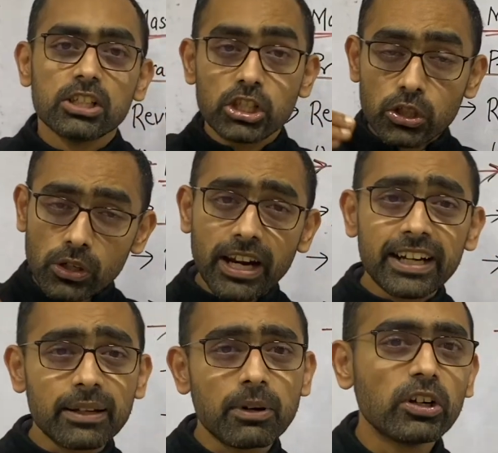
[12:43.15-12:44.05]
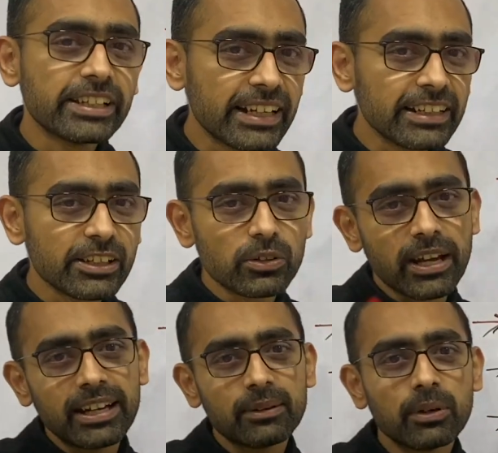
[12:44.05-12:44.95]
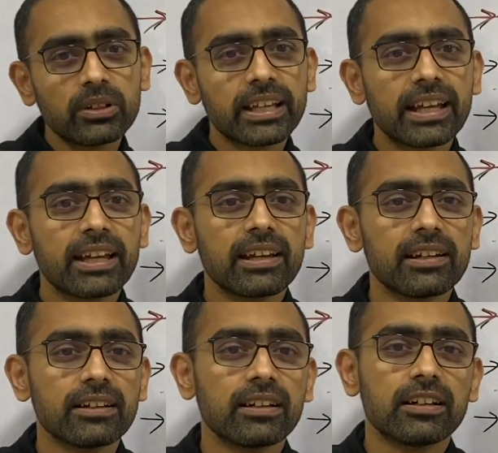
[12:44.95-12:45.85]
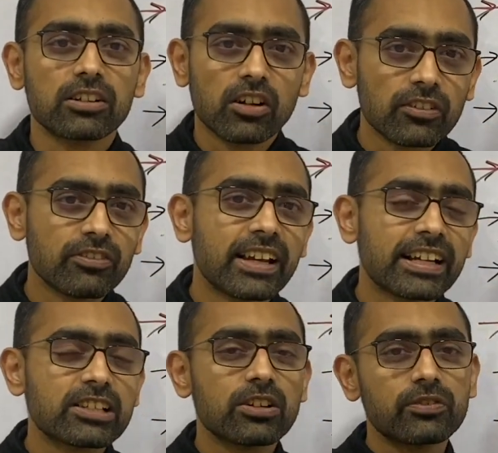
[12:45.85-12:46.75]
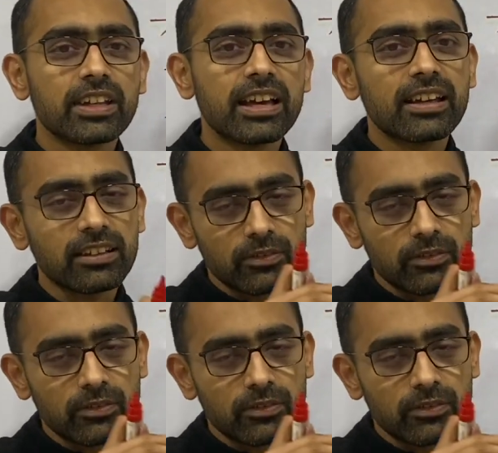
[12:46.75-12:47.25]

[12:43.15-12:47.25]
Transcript: You write about that, you write about the conflicts of there,